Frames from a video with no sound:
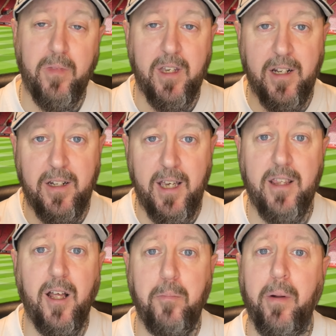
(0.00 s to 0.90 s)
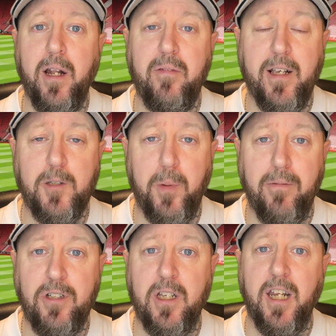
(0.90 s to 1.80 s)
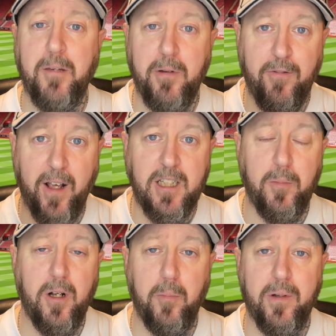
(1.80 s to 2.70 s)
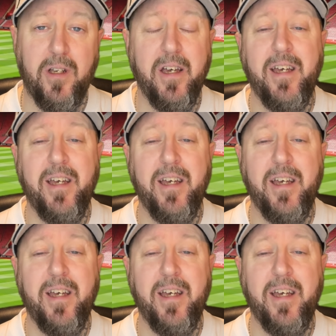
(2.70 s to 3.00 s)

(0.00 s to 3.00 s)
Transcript: you need that blend of experience and you need to be flexible a bit